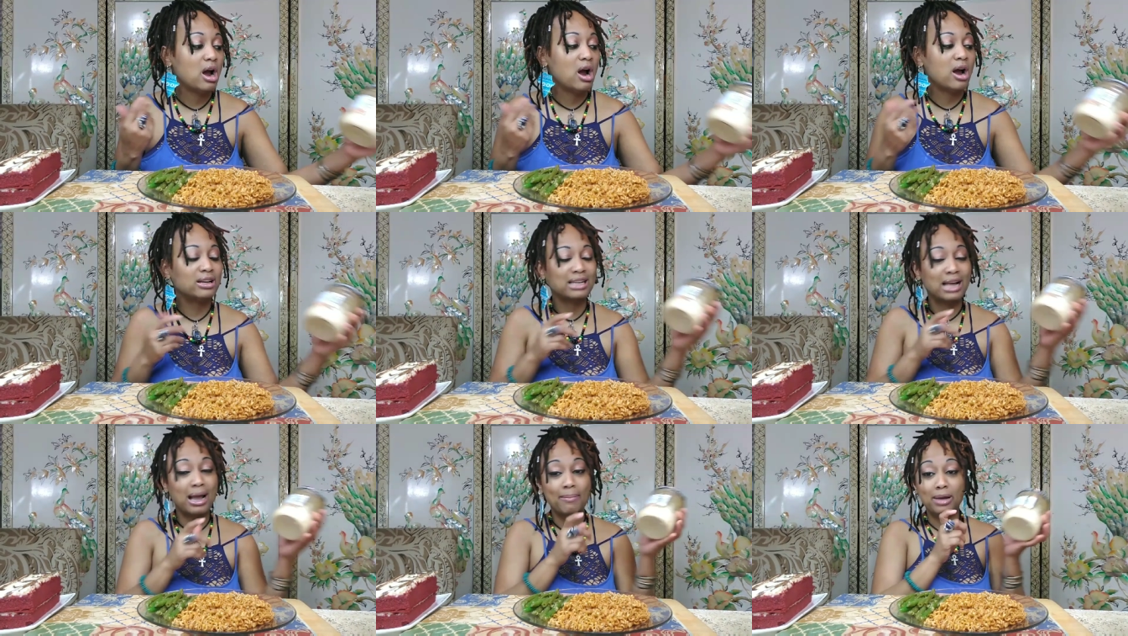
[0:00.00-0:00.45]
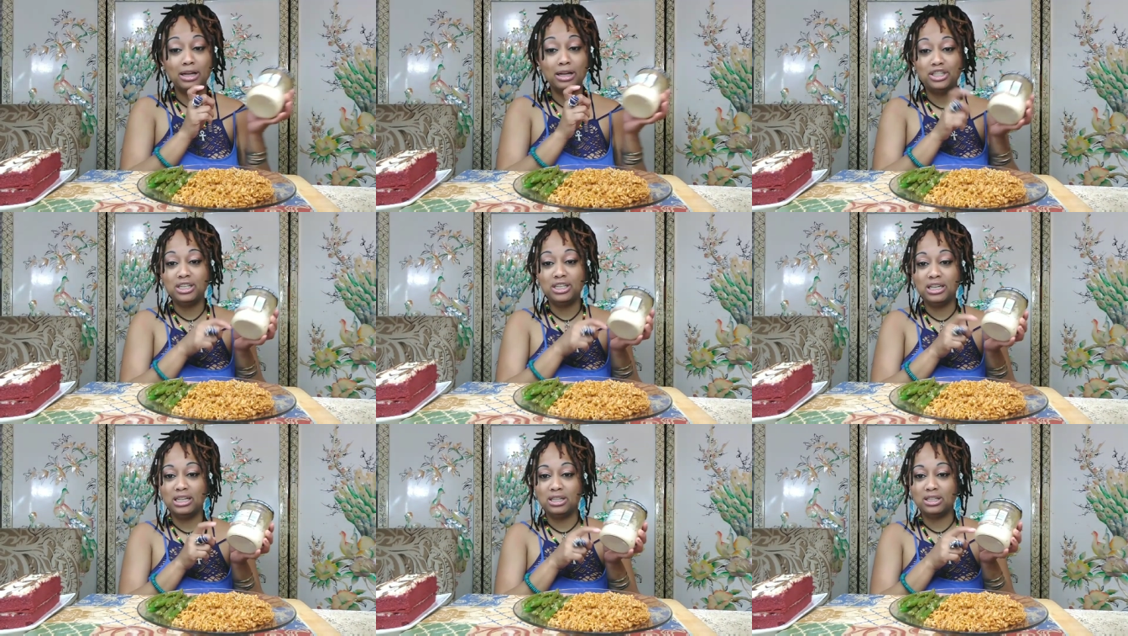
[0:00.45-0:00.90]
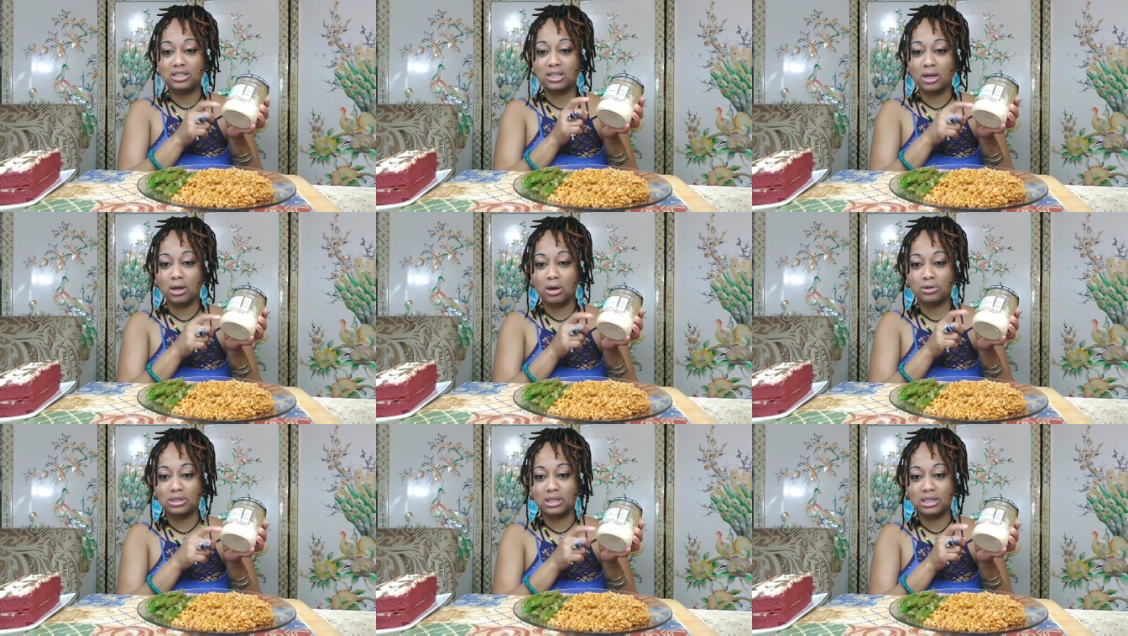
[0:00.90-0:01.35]
I've got my cheese
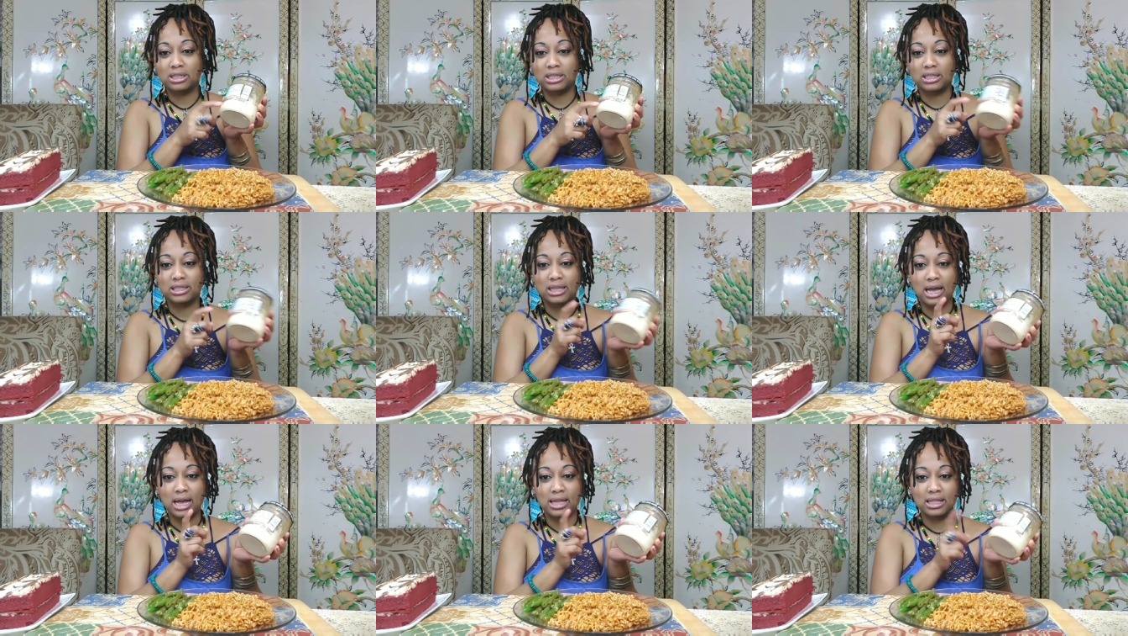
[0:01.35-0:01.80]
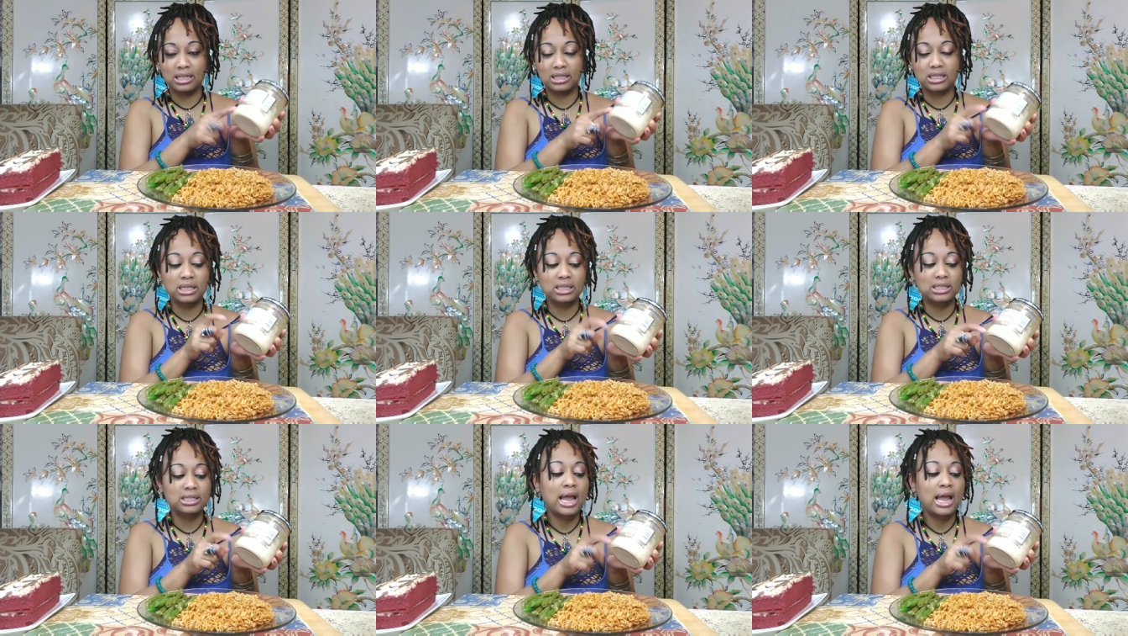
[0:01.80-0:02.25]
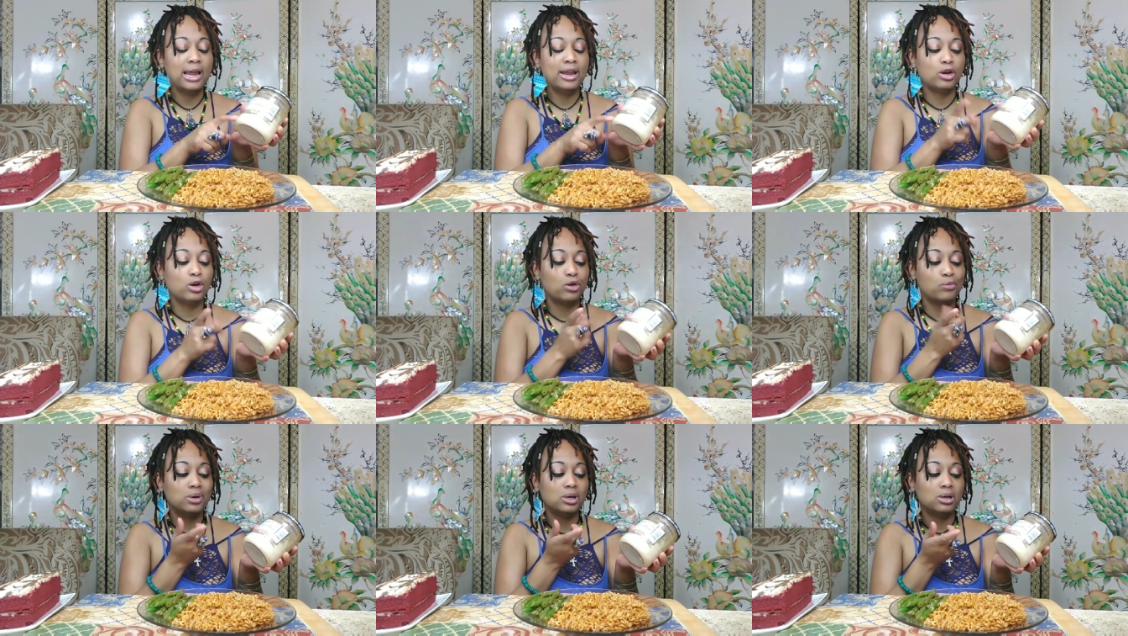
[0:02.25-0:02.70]
sauce is inside this
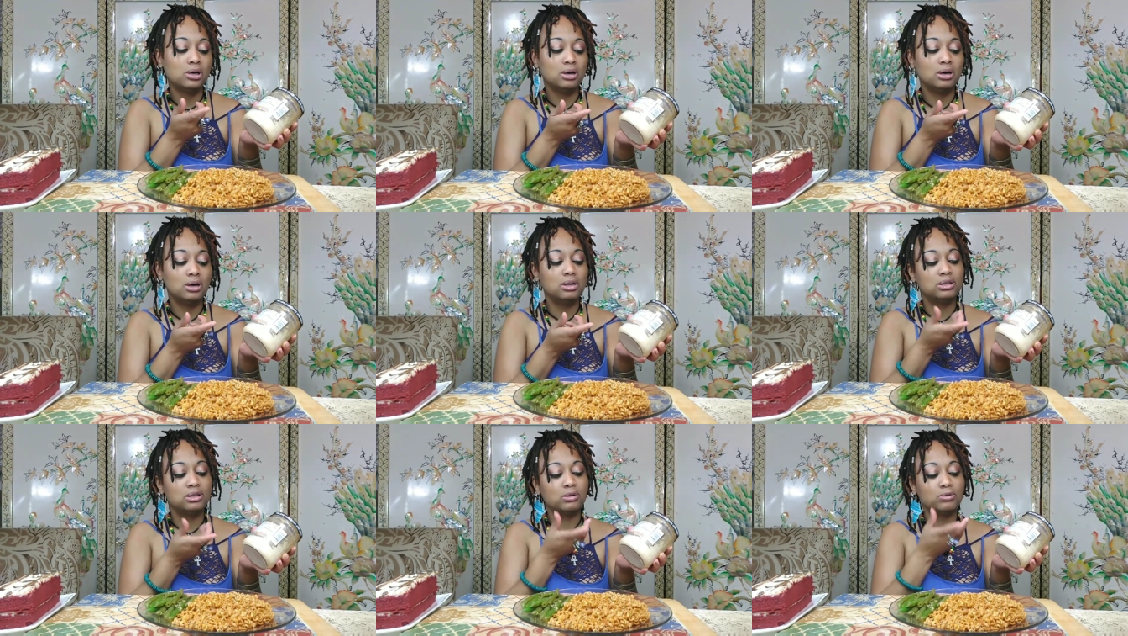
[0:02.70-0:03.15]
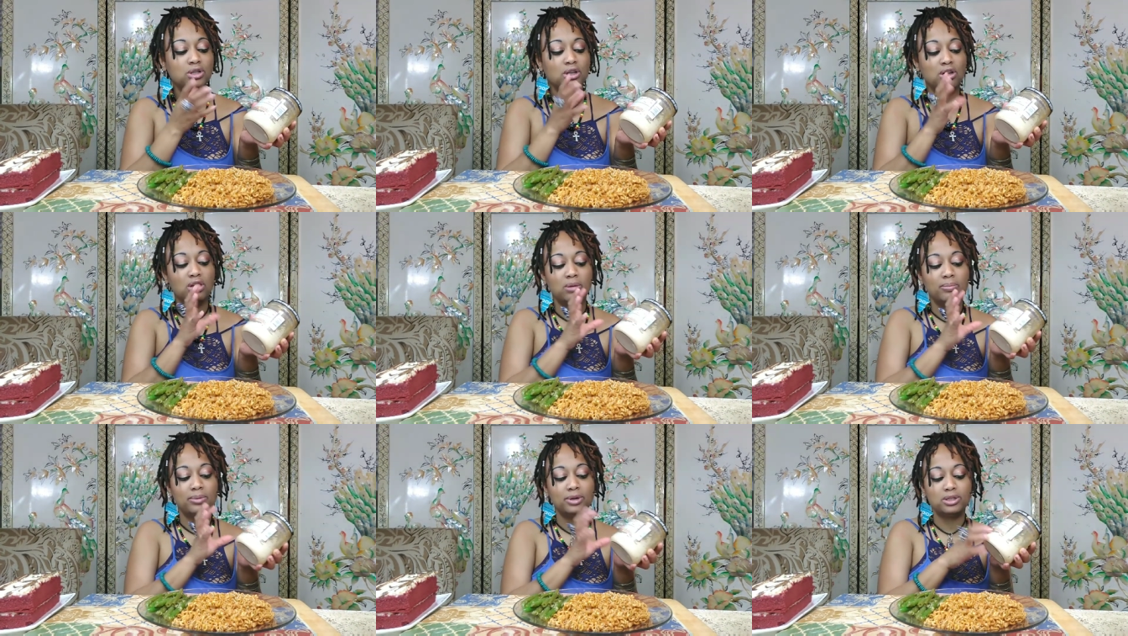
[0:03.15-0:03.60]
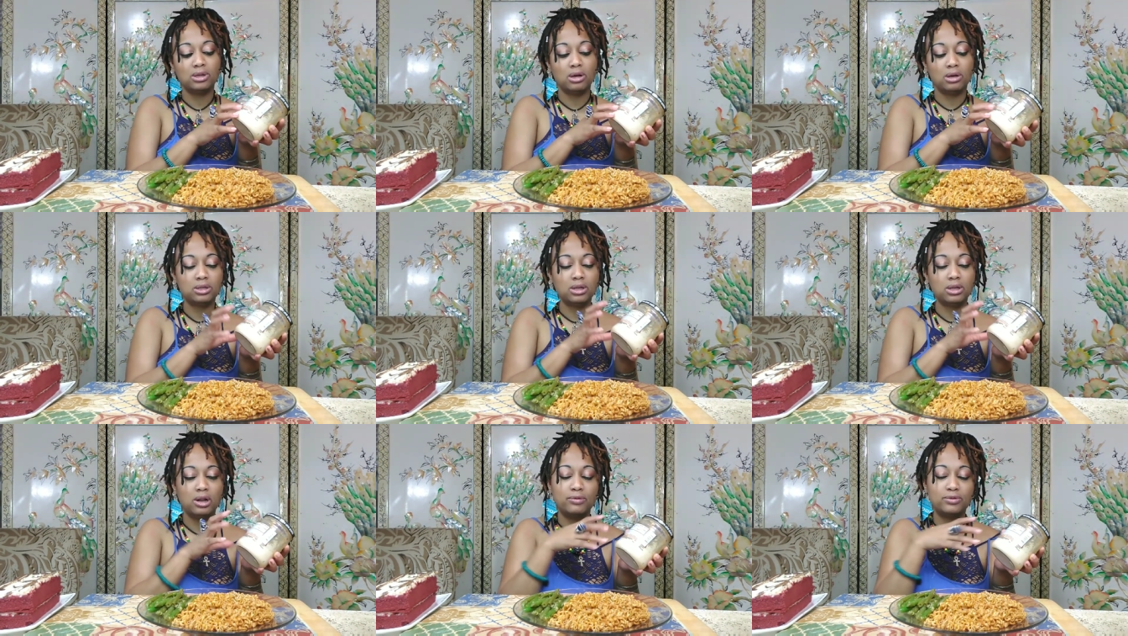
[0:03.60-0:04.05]
container because there was a little bit of
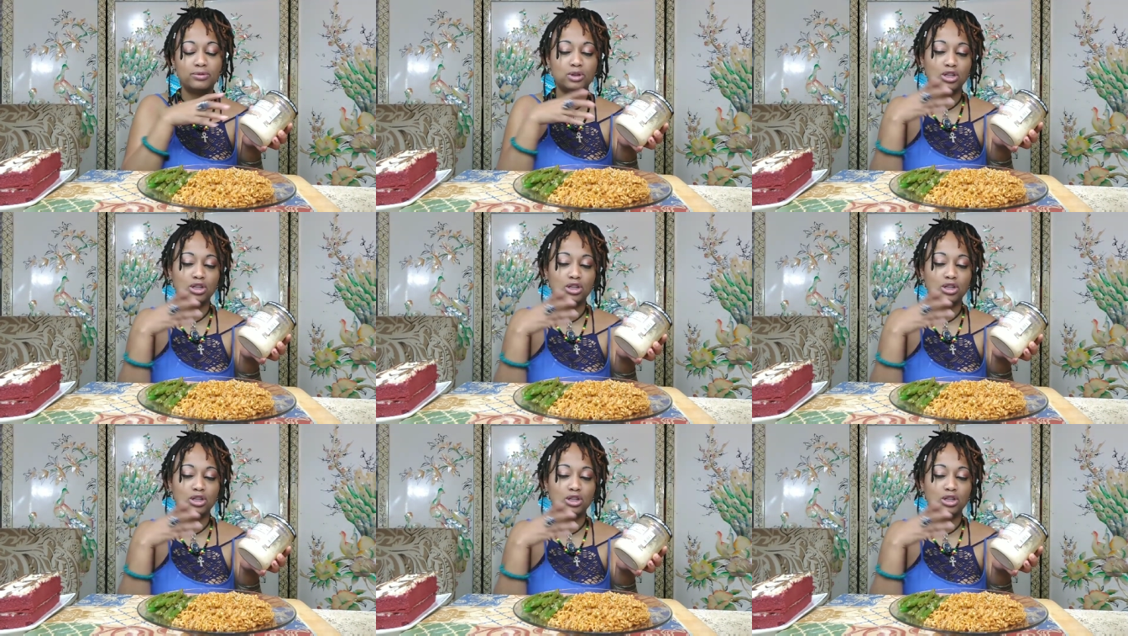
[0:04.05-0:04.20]
sauce left,